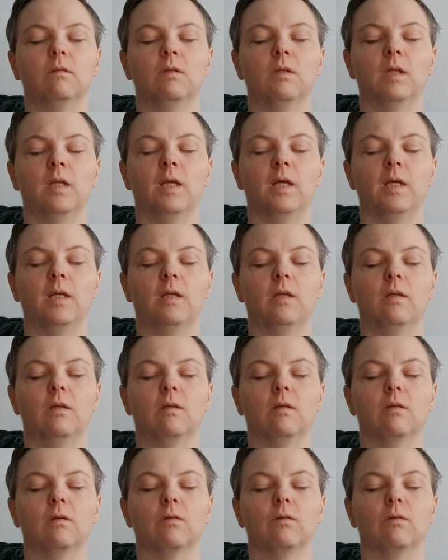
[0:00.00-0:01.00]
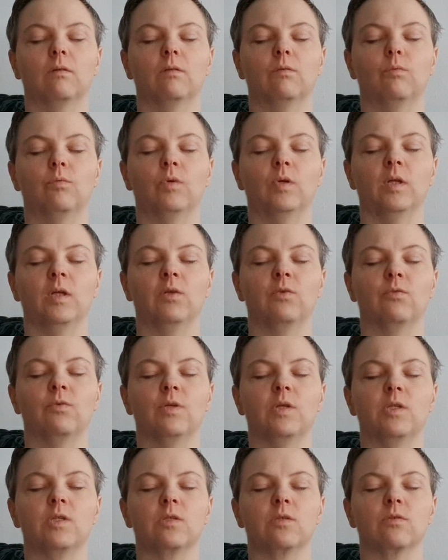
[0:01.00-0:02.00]
neck. When it
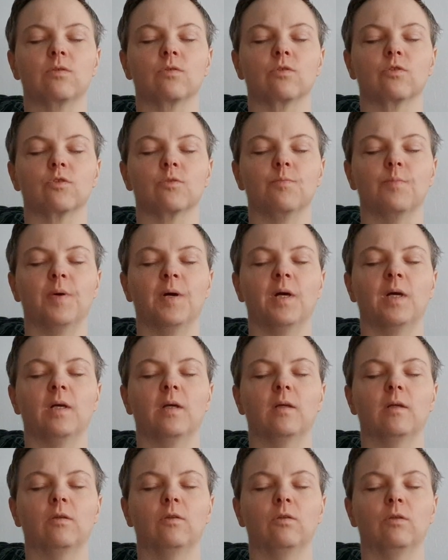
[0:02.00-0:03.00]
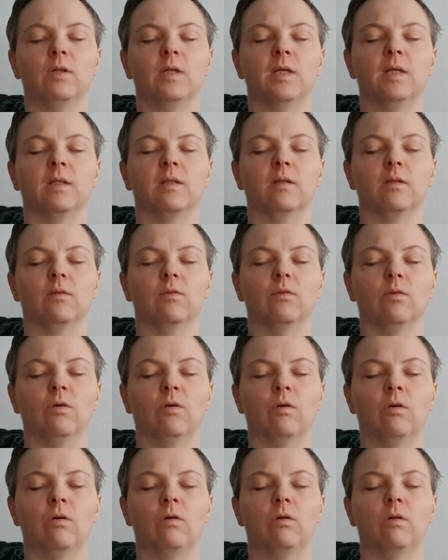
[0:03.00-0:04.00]
reaches your spine, you let it
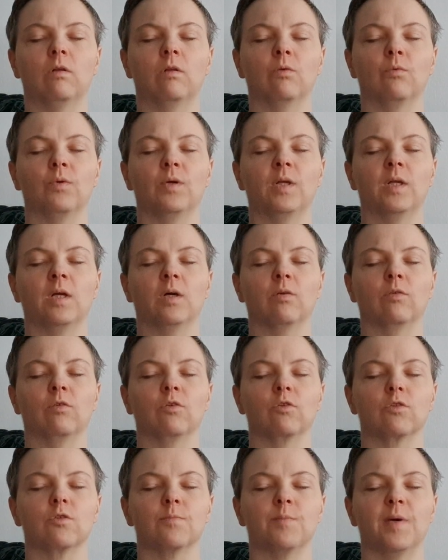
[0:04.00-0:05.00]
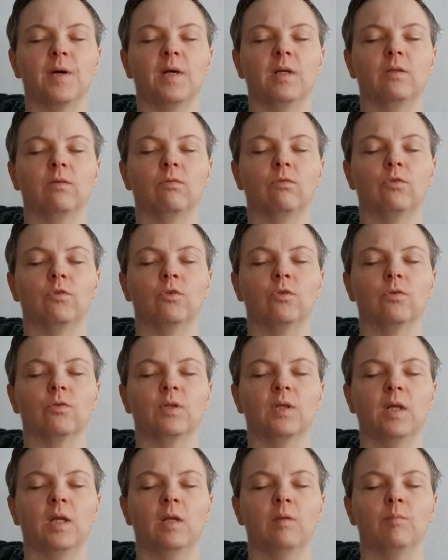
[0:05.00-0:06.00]
all the way down your spine to your
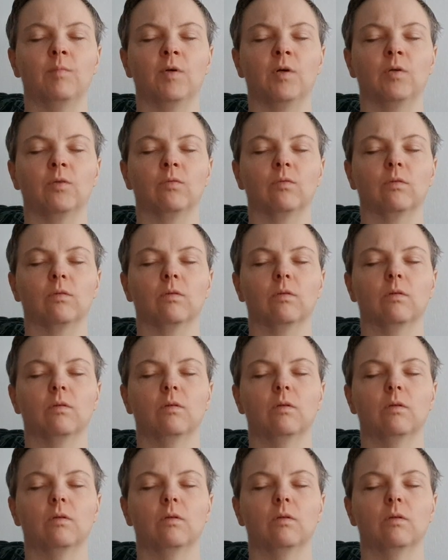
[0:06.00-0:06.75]
tailbone,